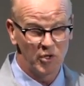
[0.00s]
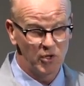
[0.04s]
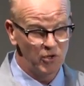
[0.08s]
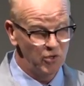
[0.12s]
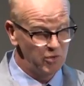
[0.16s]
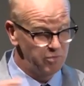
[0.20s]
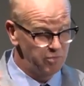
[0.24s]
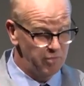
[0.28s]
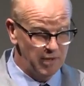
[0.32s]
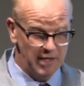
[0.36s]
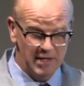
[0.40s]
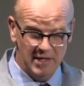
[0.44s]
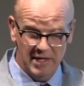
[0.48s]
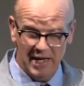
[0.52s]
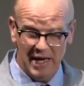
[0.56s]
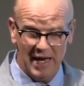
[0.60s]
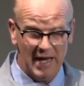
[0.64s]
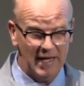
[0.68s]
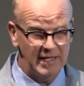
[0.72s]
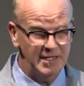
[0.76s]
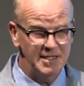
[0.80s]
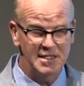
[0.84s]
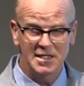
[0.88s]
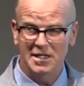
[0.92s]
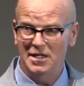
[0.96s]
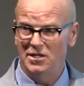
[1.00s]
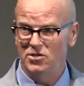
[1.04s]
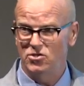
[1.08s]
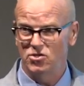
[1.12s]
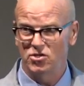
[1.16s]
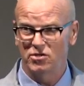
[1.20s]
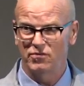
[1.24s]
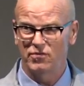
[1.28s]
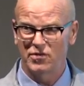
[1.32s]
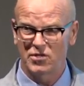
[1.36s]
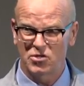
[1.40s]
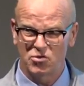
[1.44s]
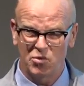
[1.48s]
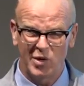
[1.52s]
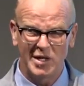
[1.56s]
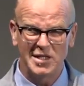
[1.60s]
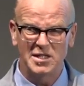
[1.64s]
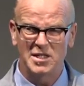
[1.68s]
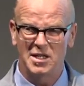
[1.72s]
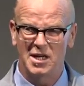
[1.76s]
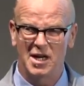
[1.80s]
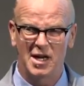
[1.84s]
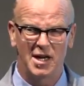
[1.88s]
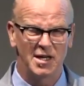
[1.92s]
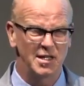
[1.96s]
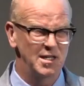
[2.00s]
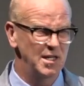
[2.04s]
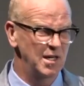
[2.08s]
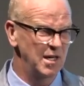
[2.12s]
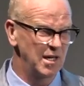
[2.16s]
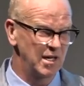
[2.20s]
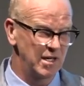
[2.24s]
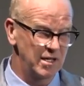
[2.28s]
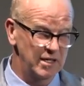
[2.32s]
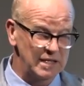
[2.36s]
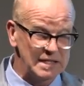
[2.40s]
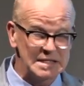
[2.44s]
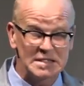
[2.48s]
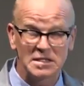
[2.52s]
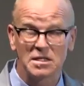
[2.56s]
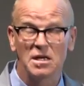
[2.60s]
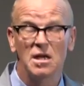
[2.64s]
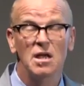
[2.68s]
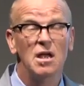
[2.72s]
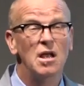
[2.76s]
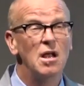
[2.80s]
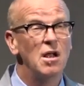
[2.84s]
who'd been a head teacher for 28 years.